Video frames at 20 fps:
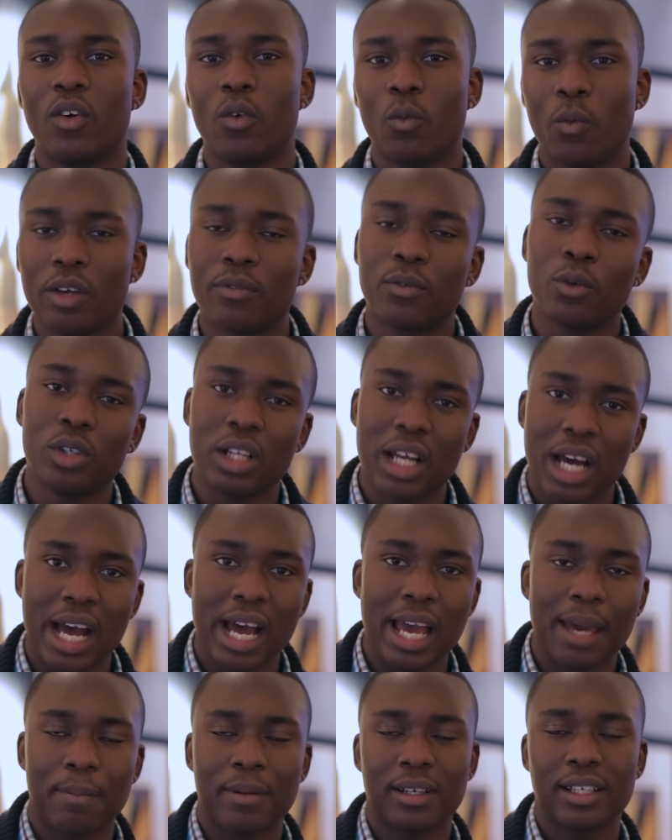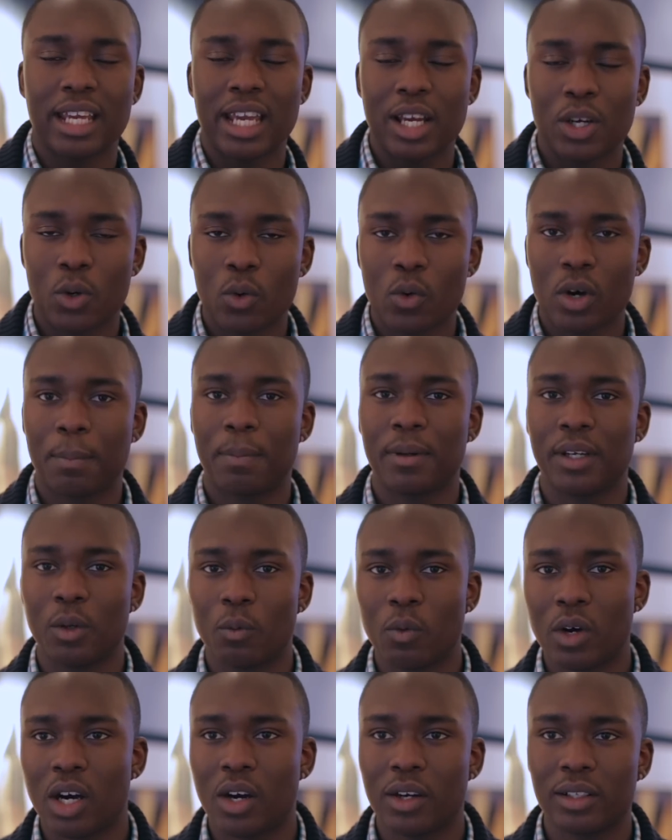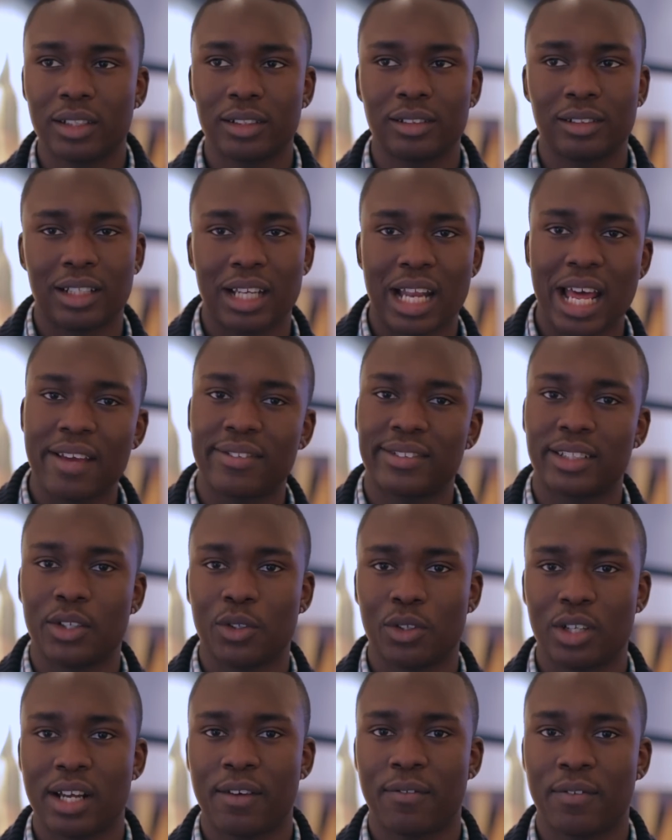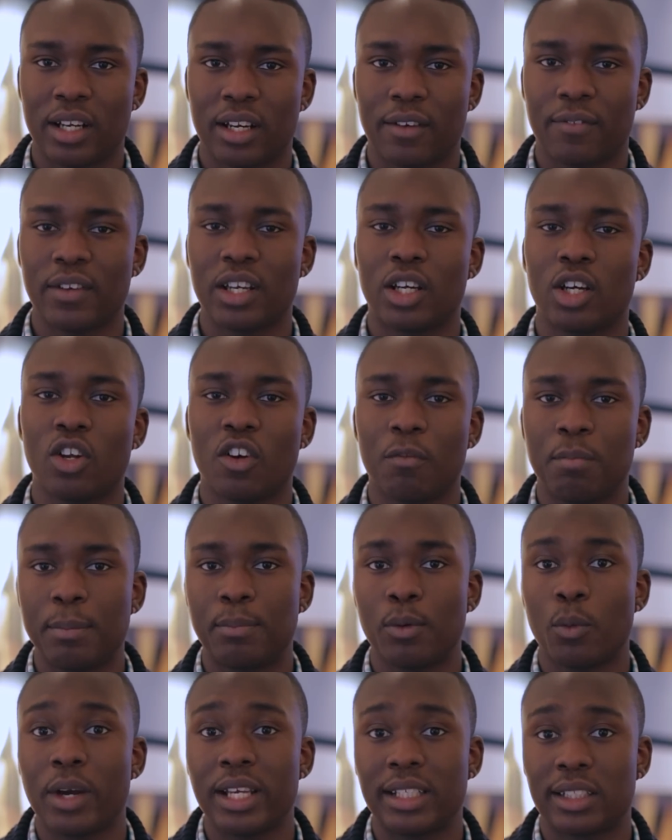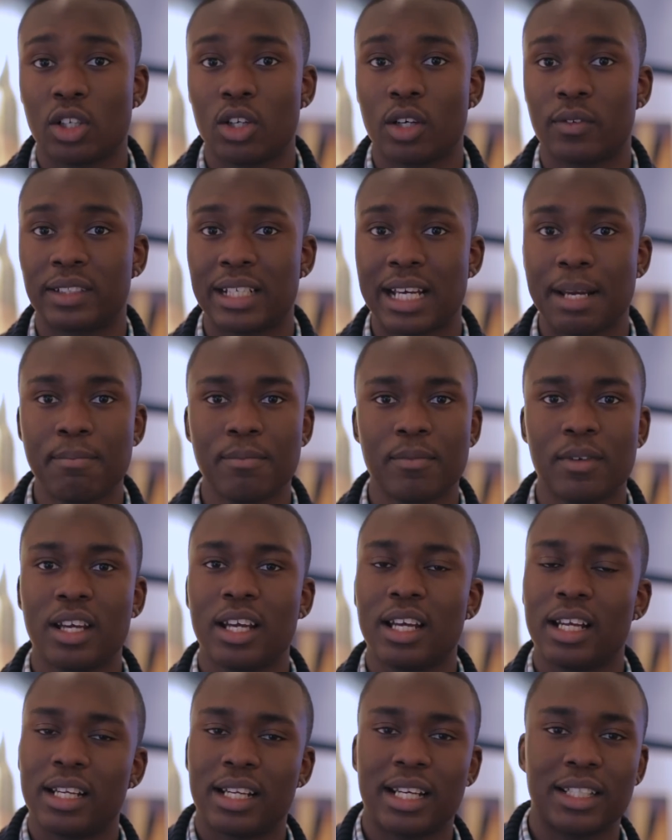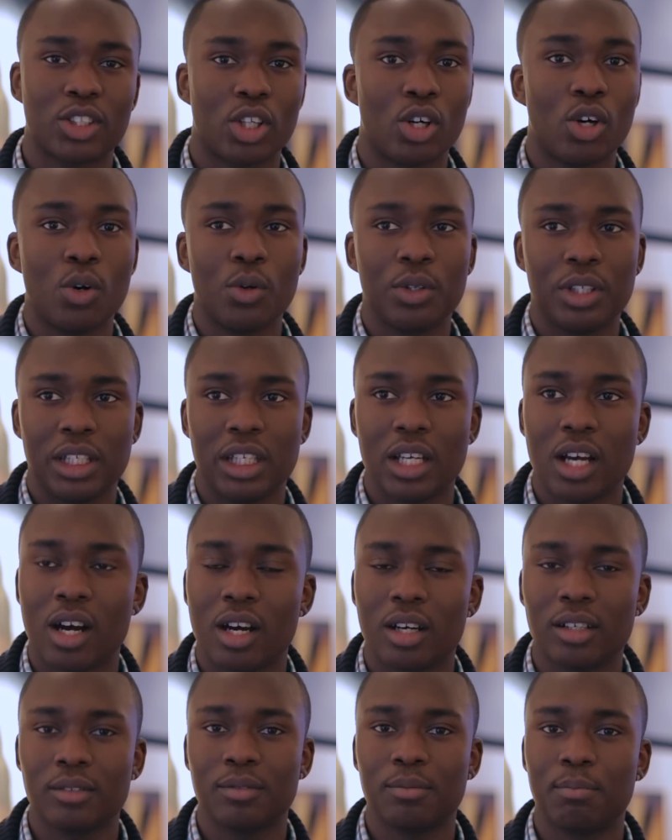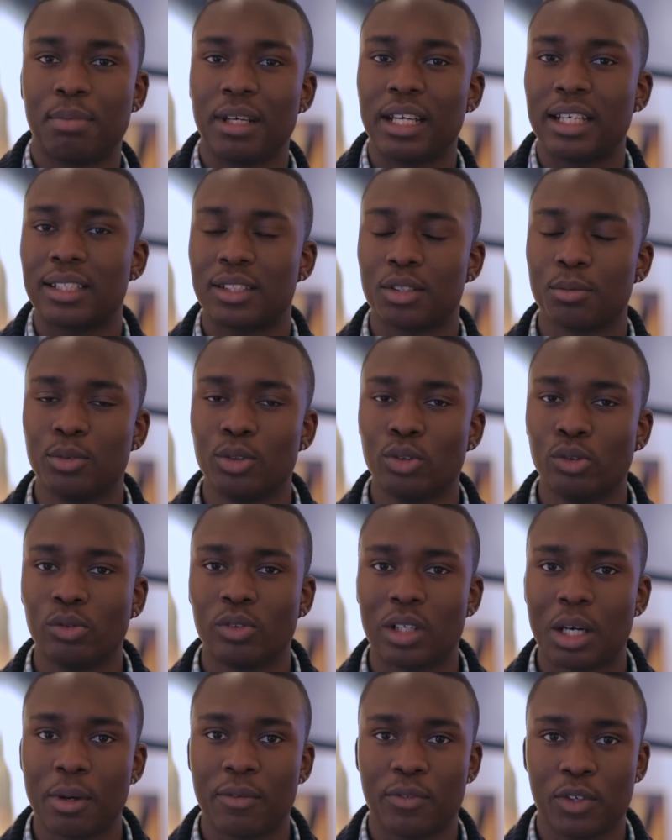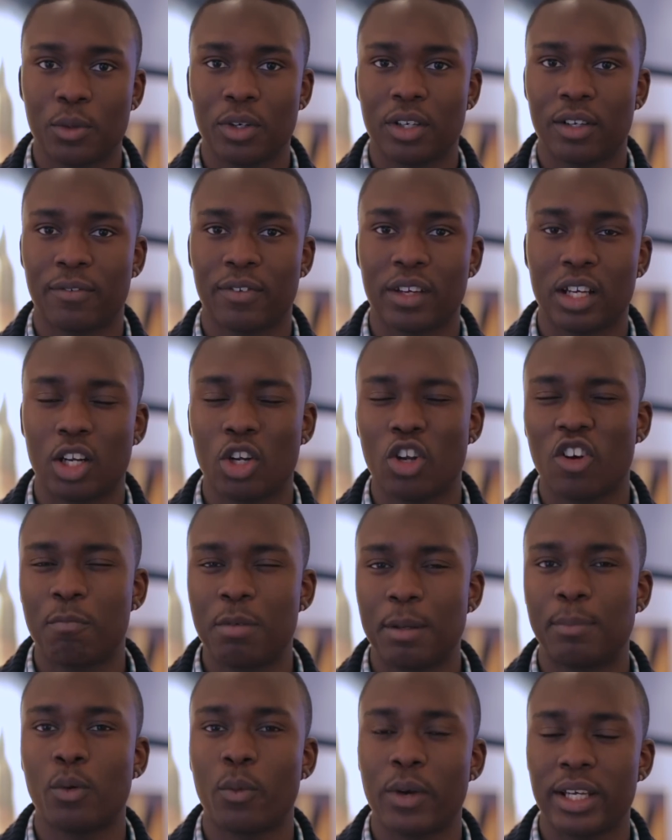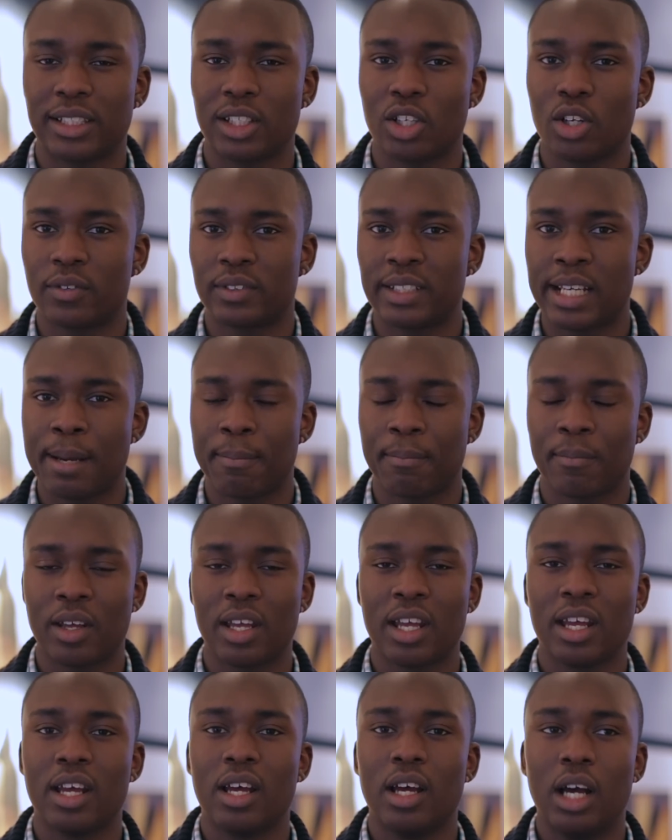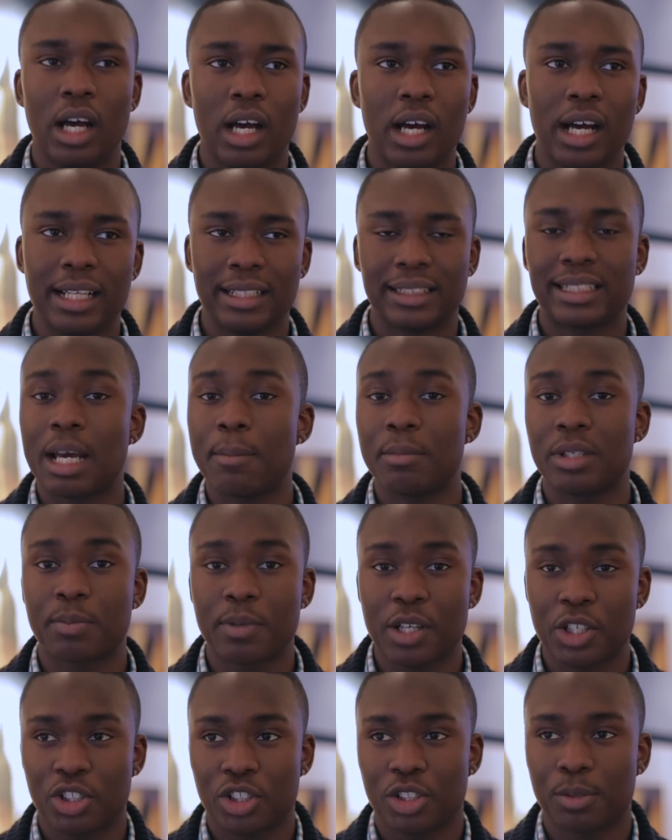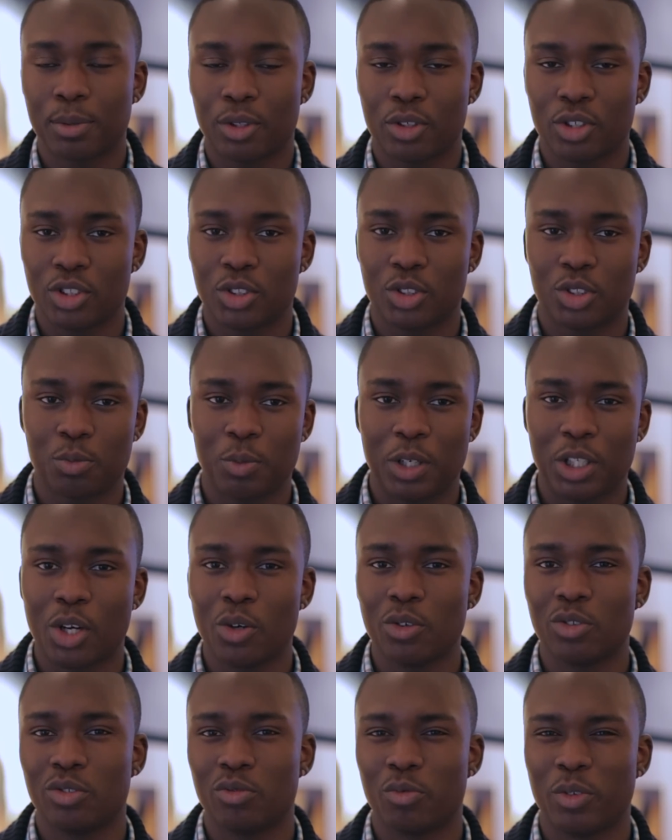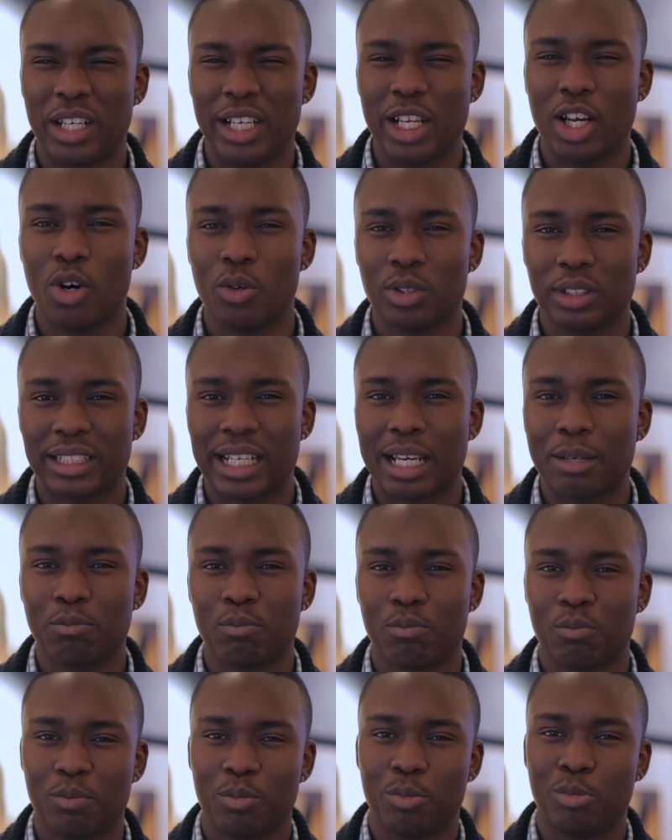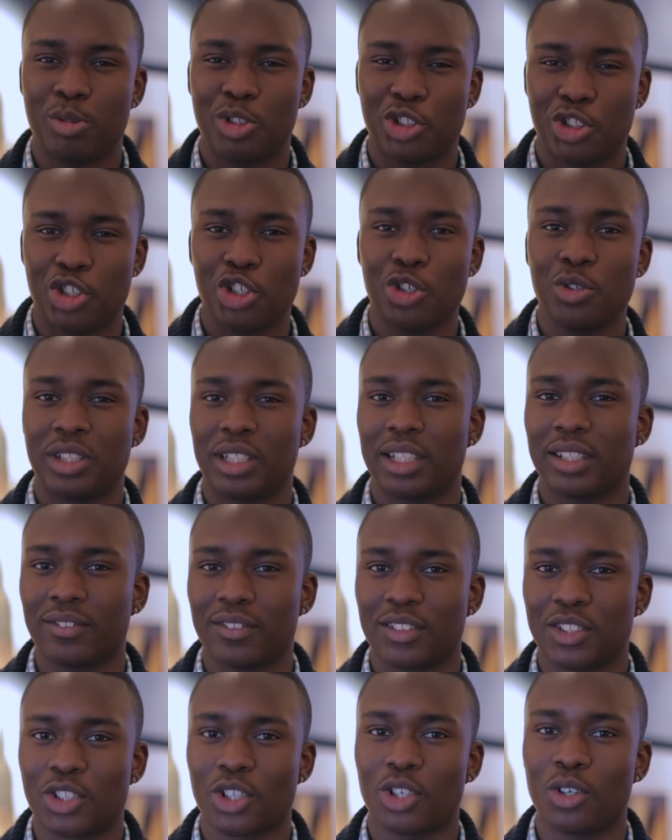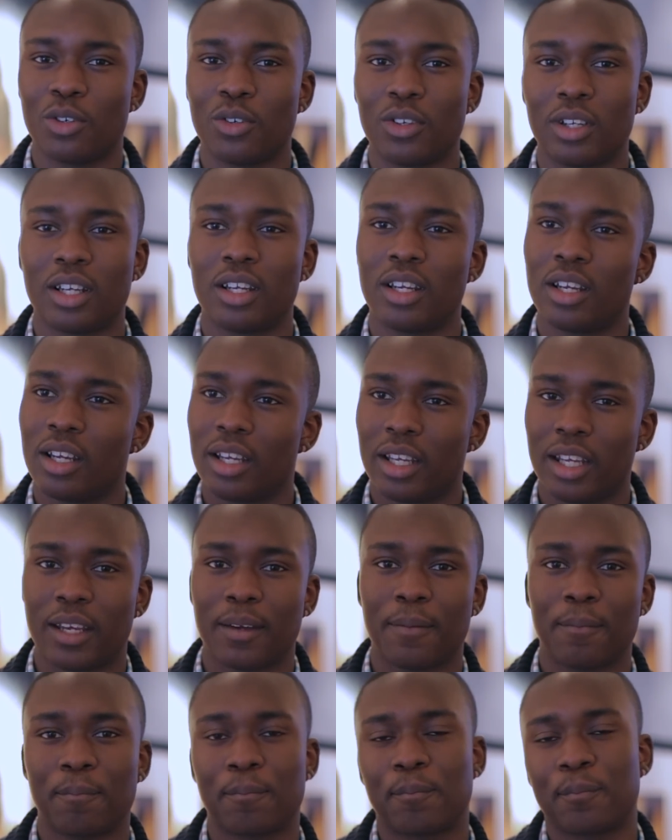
With all the hype and getting caught up in the world and lifestyle and all that thing, I think a lot of people waste a lot of time. That's old, young, big, small, however you want to think. A lot of people waste a lot of time. And time is precious because we don't really own time, just use it. So, yeah.